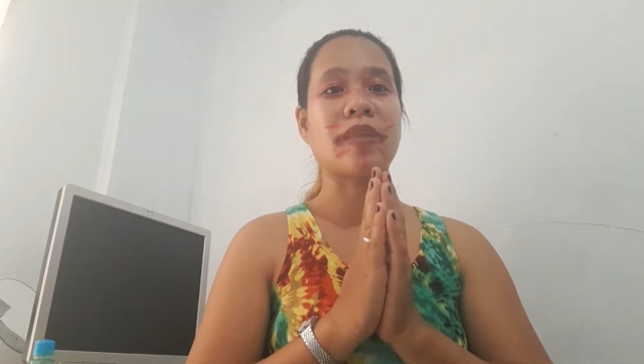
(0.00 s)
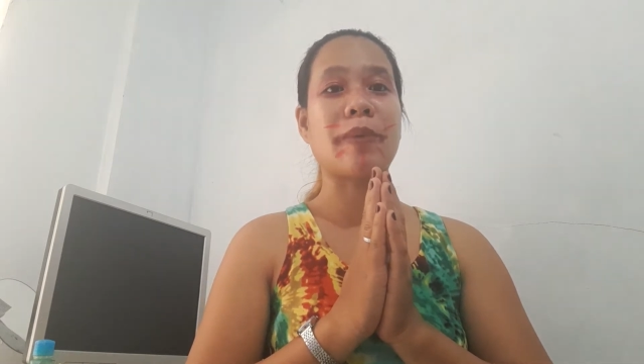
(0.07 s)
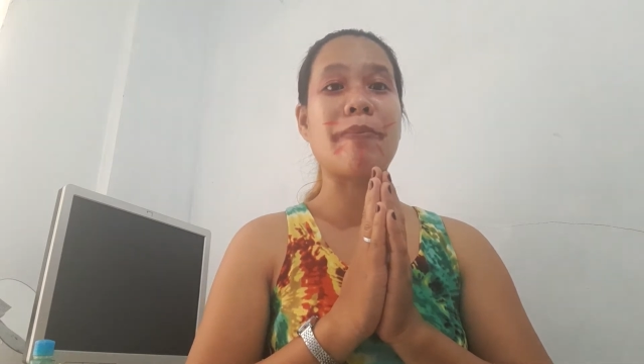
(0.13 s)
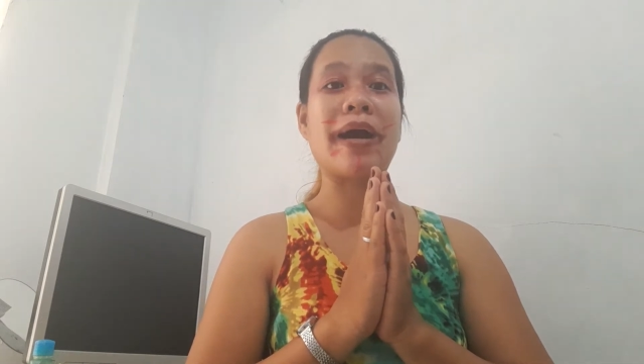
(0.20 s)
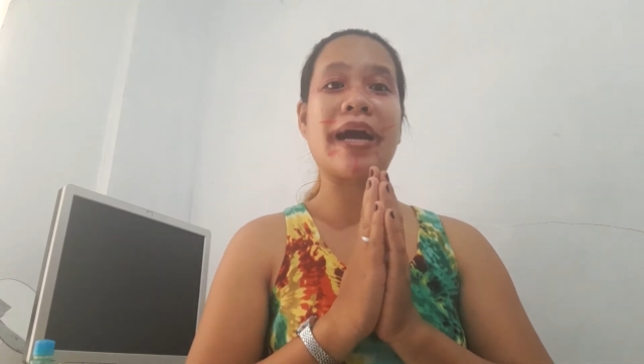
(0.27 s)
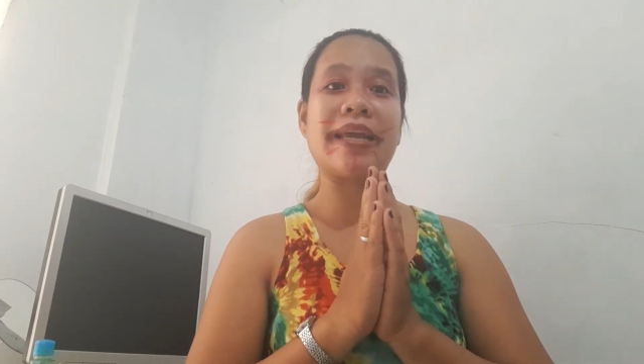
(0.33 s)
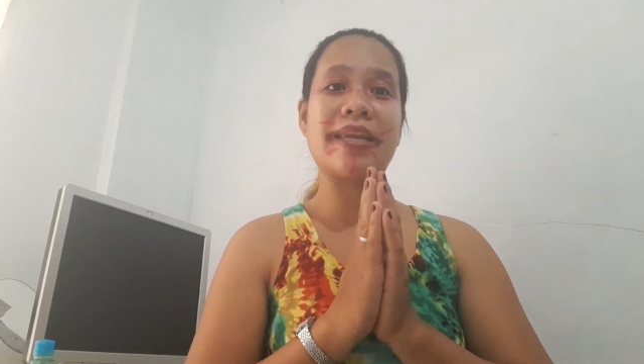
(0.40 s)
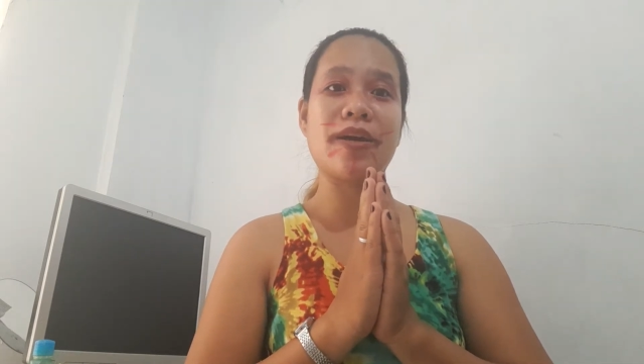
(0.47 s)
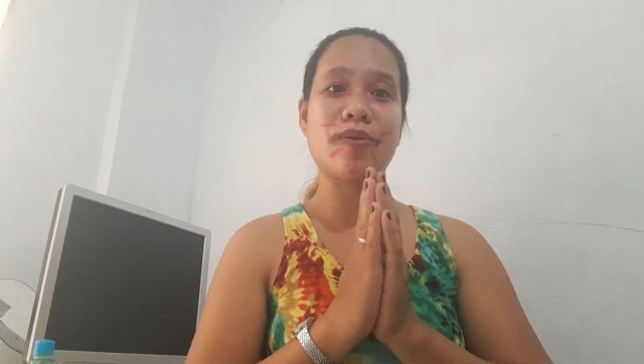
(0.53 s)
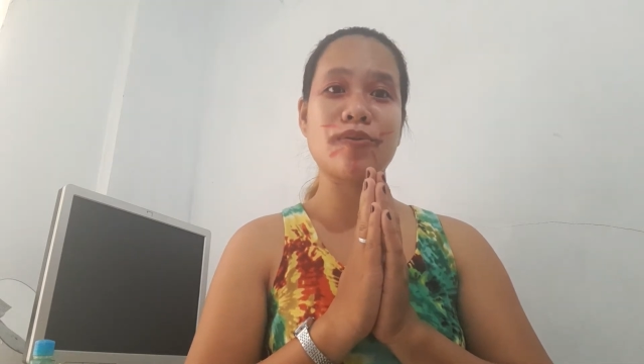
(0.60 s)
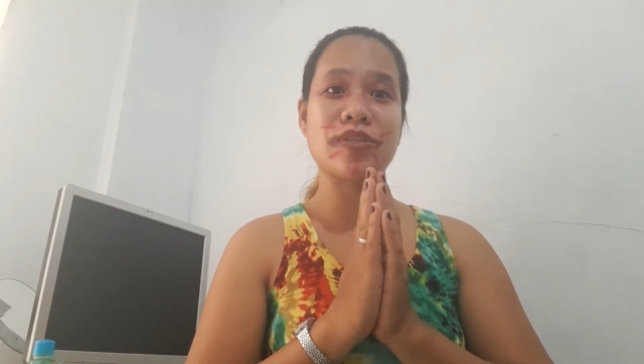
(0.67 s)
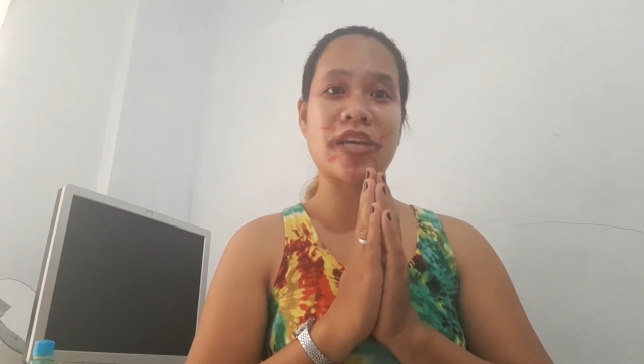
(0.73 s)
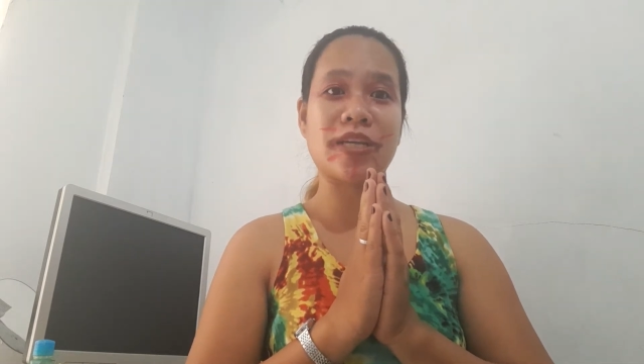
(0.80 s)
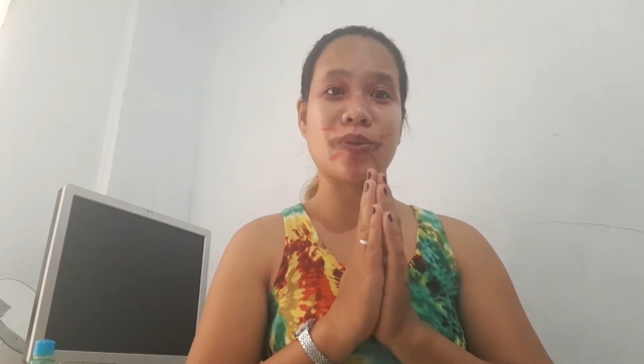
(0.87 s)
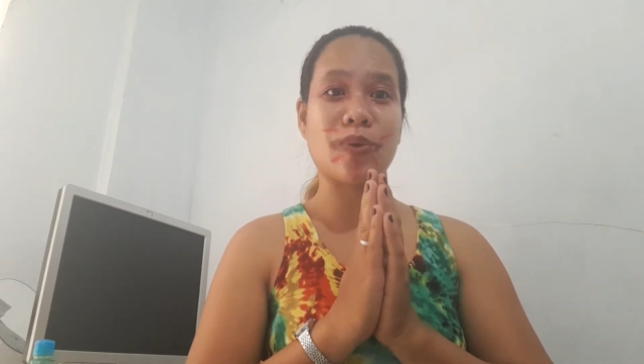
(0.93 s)
makadaog
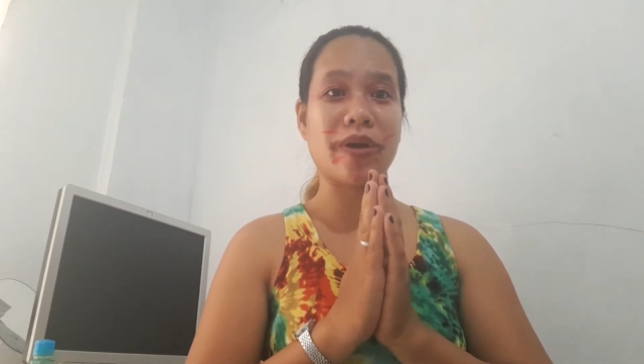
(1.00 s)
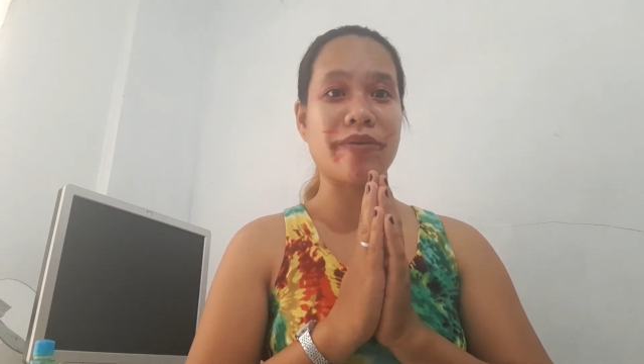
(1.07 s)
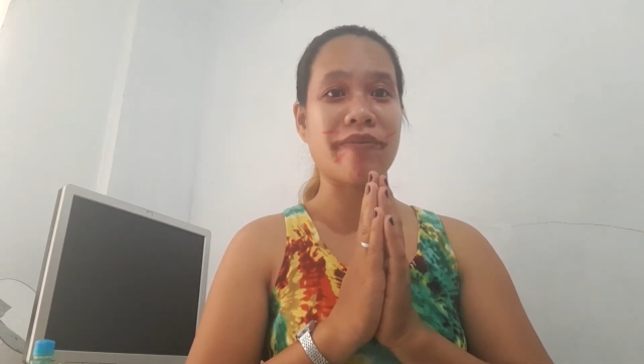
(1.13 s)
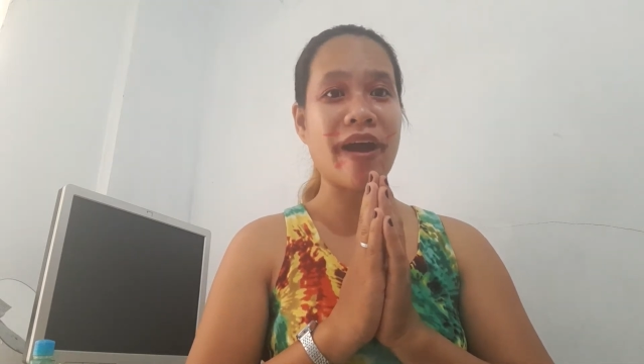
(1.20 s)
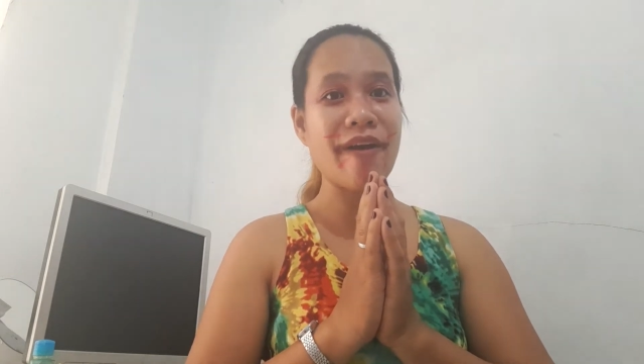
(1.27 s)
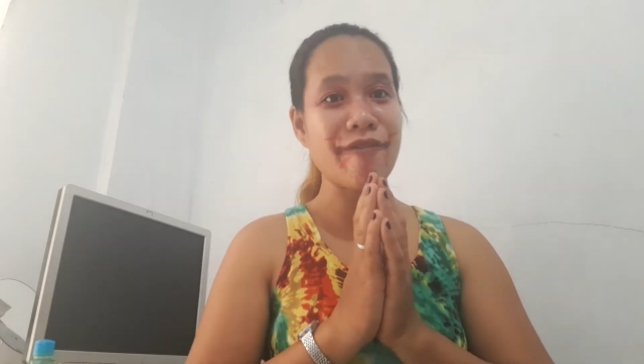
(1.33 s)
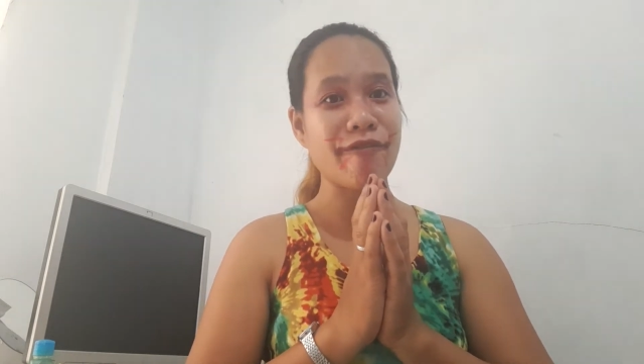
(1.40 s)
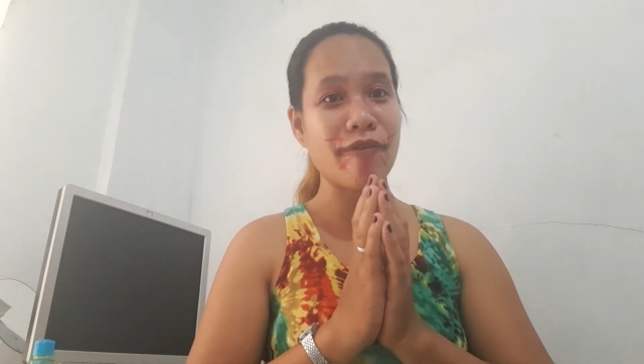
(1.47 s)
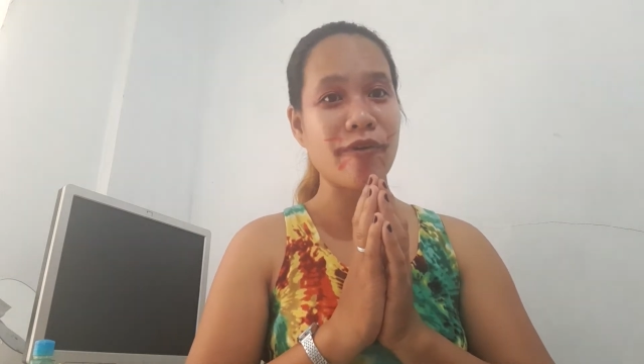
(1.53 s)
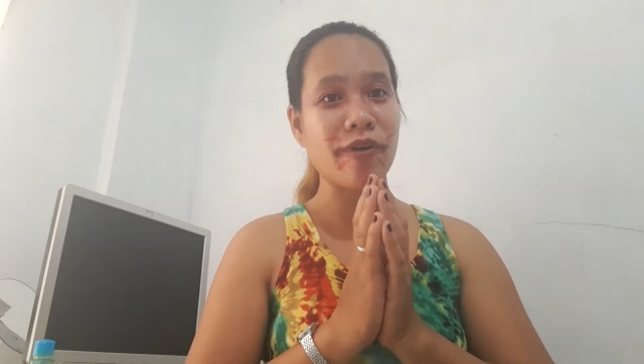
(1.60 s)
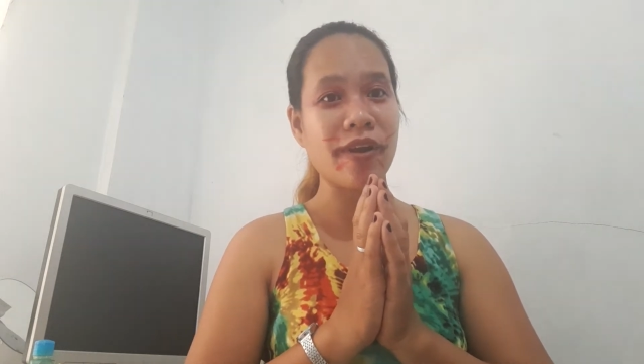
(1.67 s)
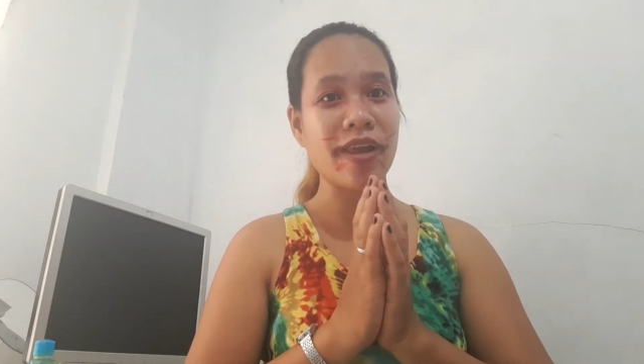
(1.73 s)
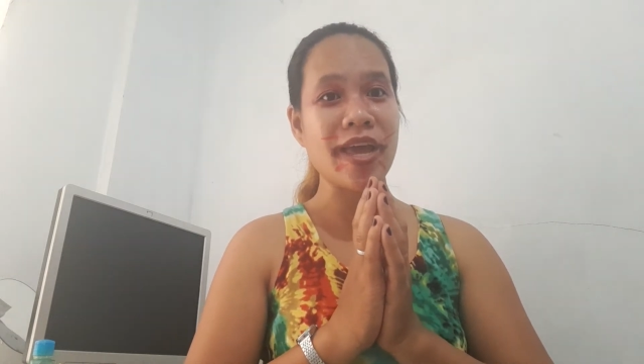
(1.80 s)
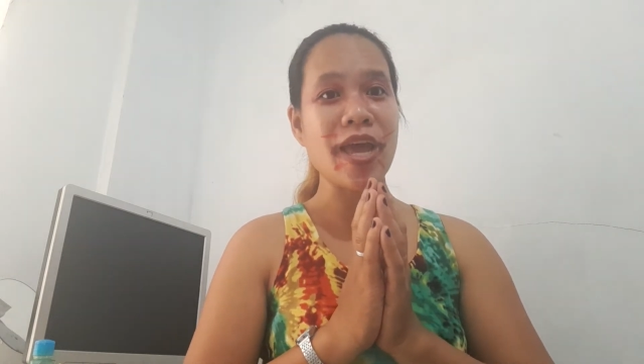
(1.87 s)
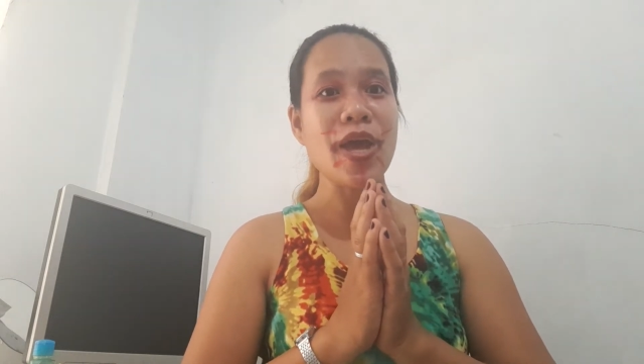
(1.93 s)
sa atuang
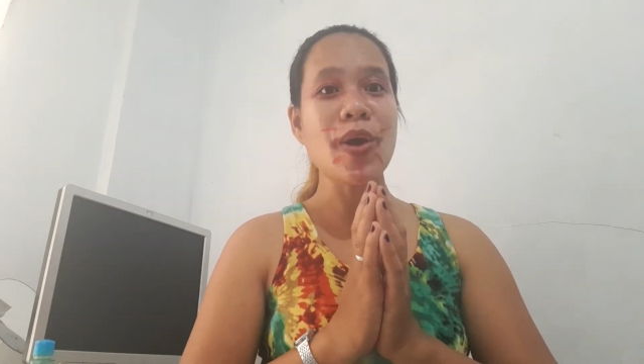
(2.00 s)
raffle,